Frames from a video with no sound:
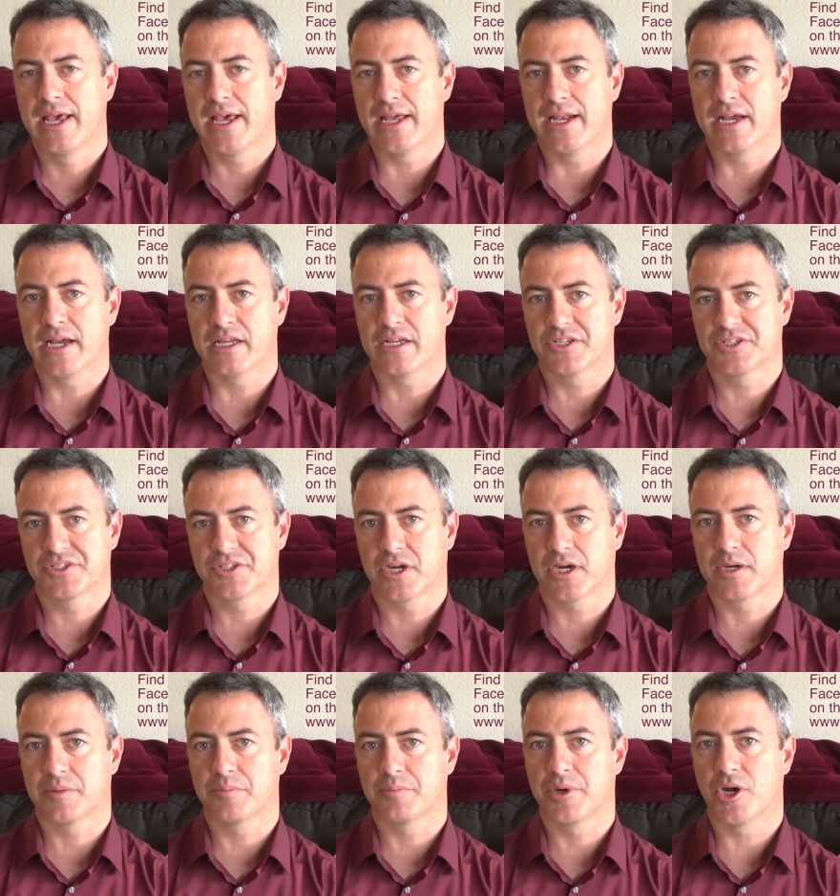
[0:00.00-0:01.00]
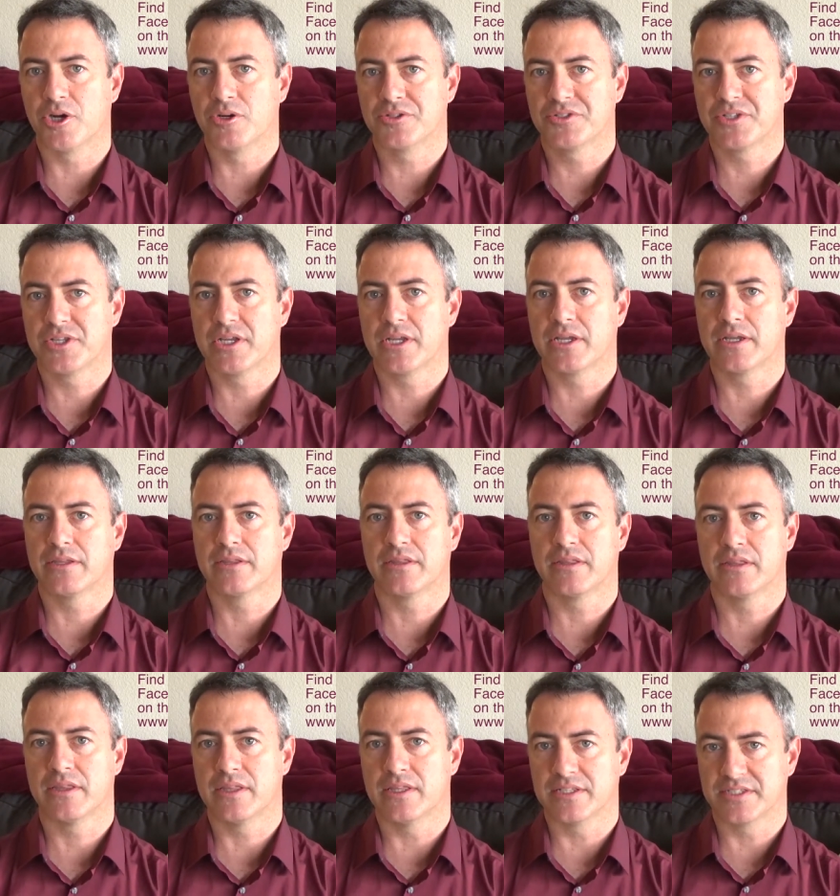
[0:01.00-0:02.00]
And I'm going to start posting
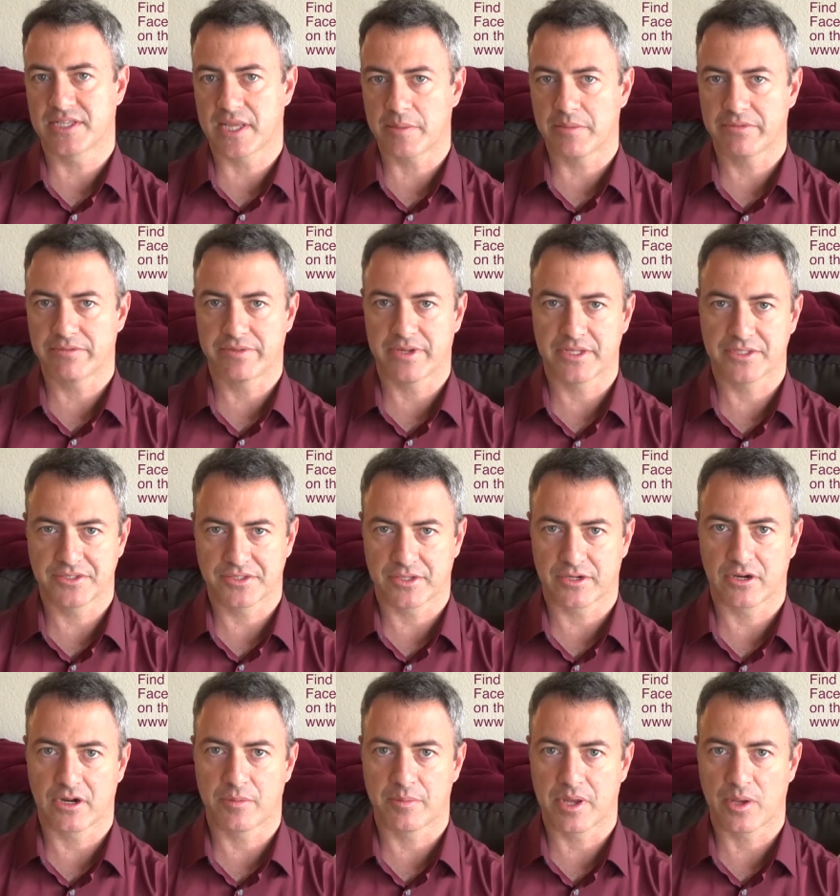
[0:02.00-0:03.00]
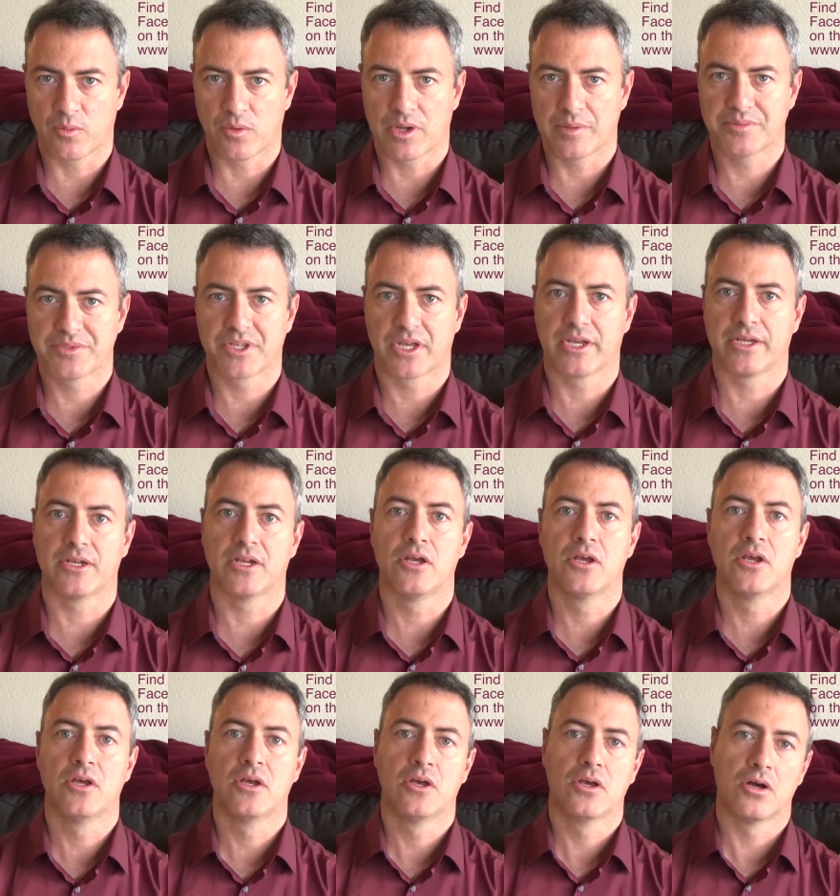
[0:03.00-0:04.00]
the same events that are on my website
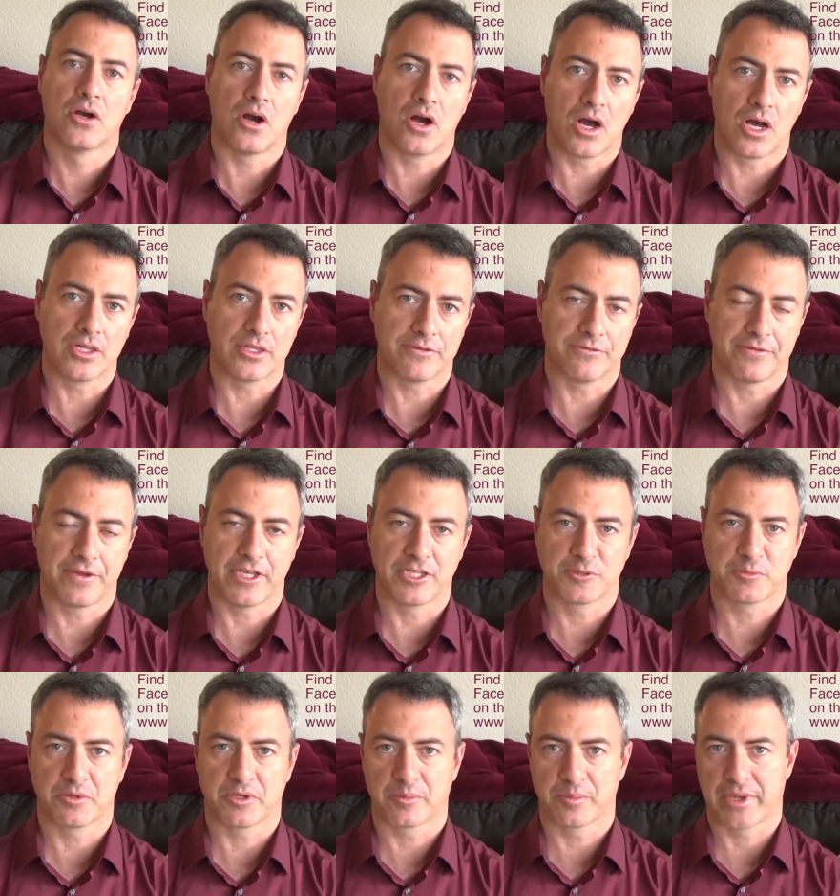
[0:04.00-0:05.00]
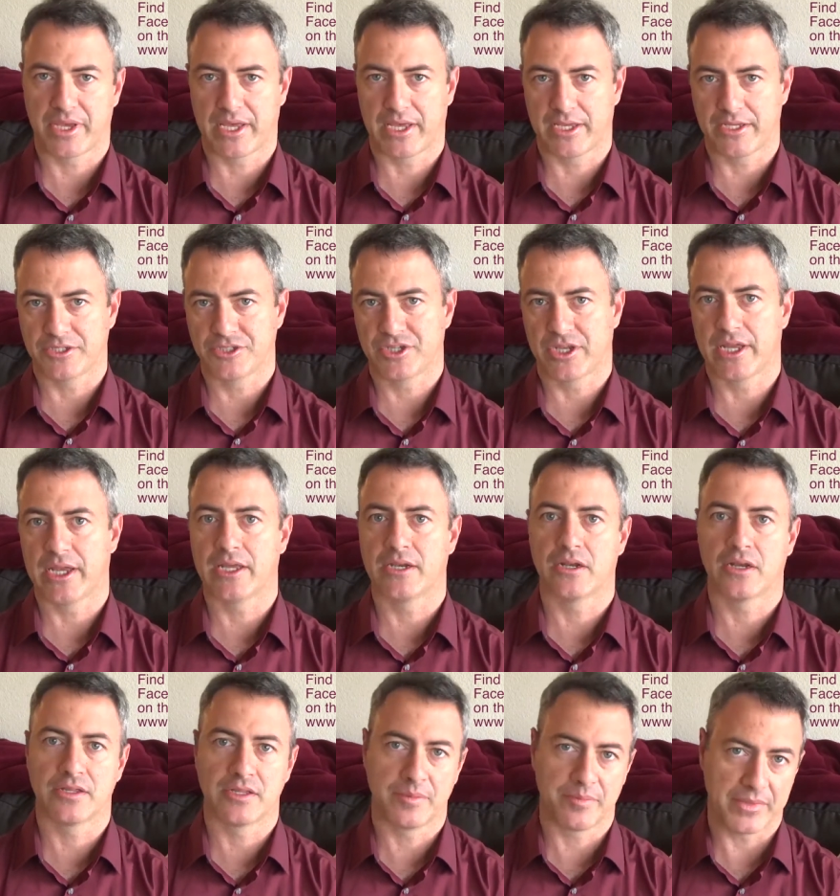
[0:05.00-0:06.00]
on the Facebook page
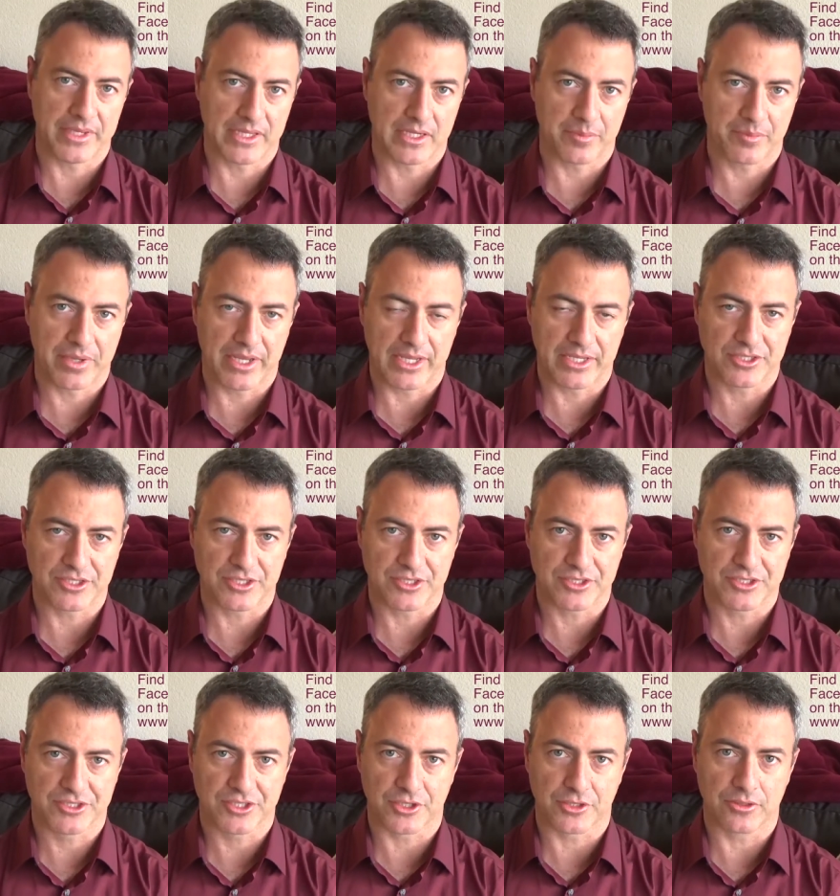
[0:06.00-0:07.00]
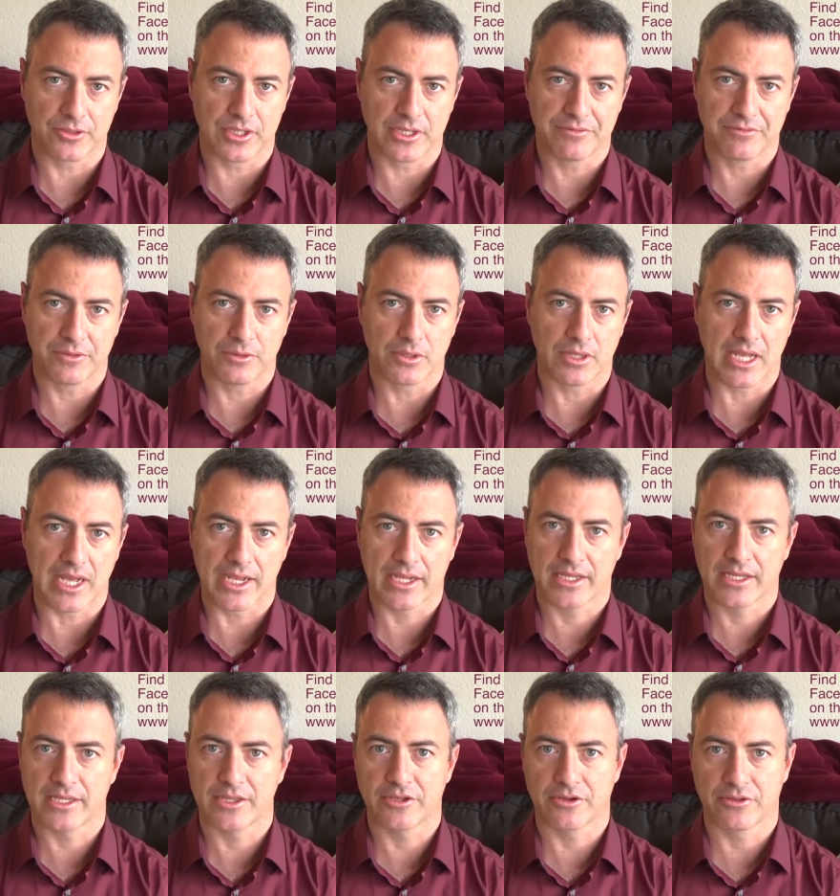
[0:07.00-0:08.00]
and on the Meetup pages. So if you
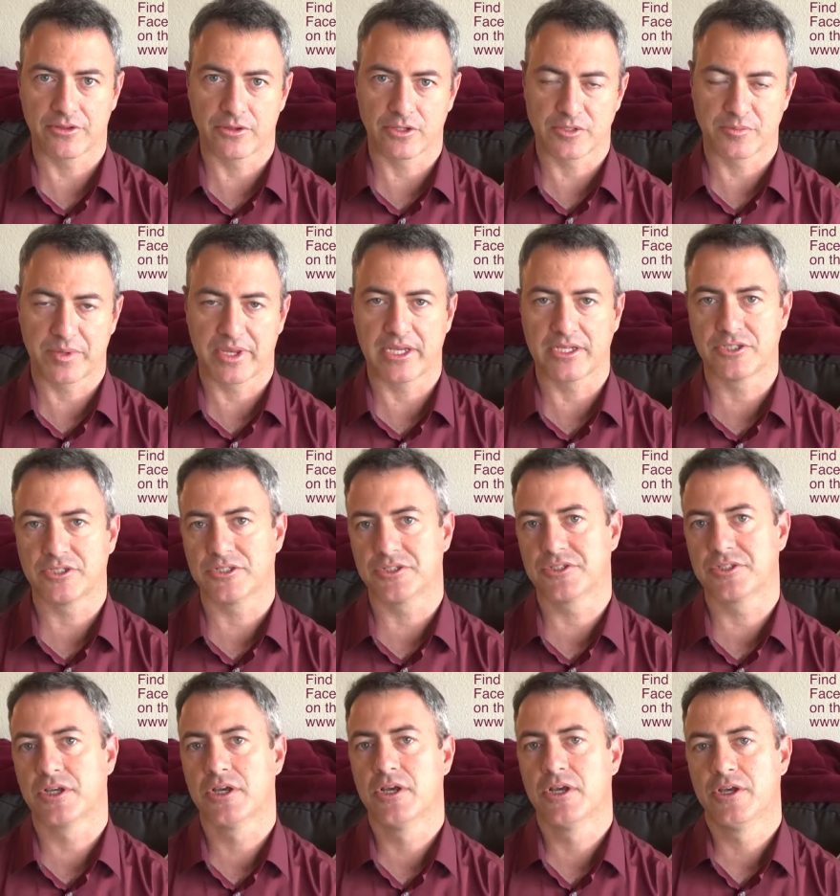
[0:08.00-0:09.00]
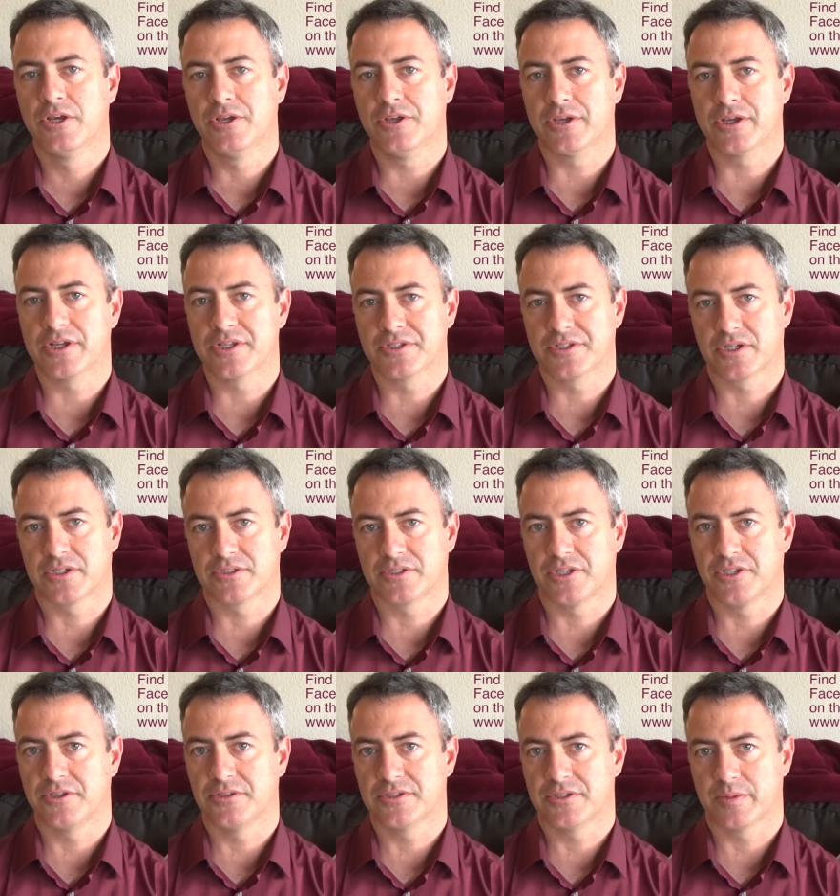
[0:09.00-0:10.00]
like either of those pages, you can start
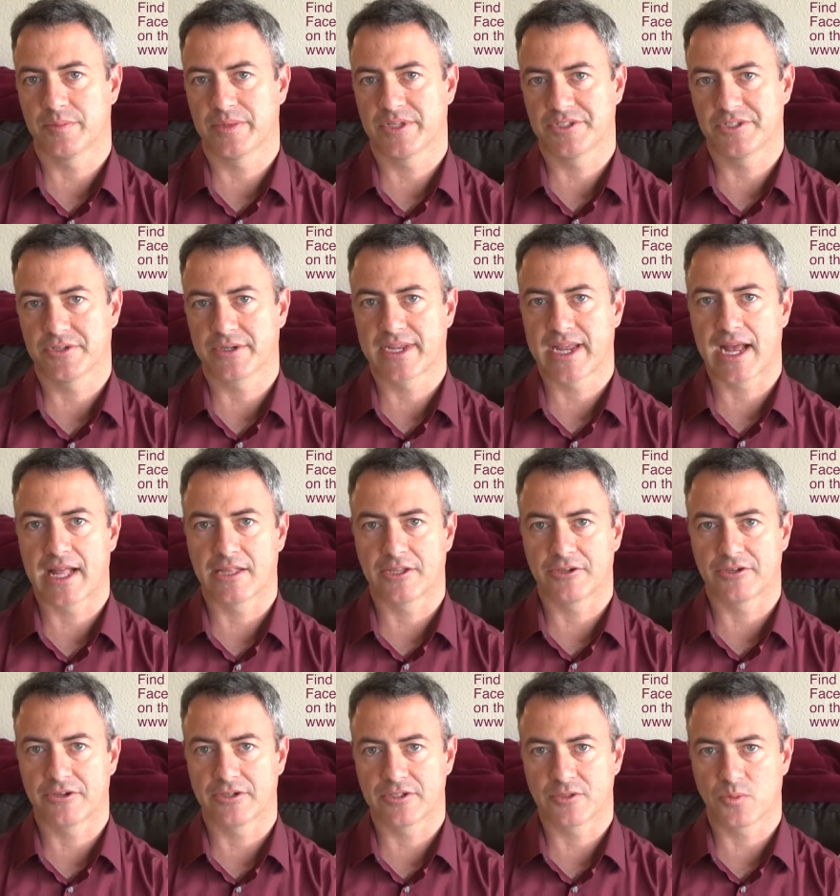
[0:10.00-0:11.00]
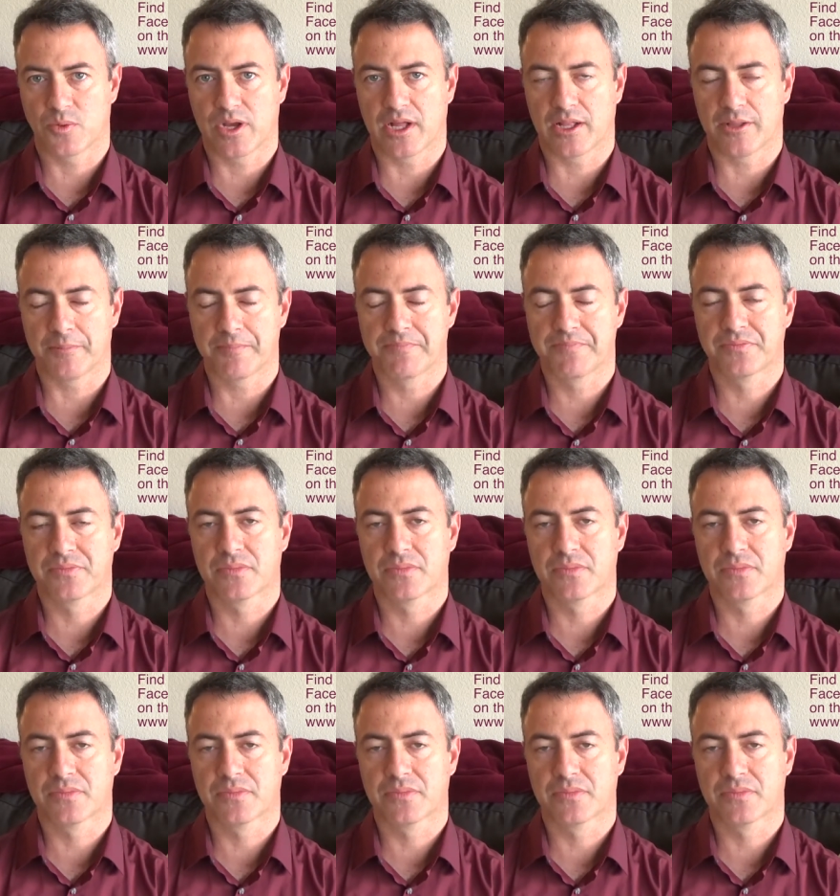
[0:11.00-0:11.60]
to use them as your calendar as well.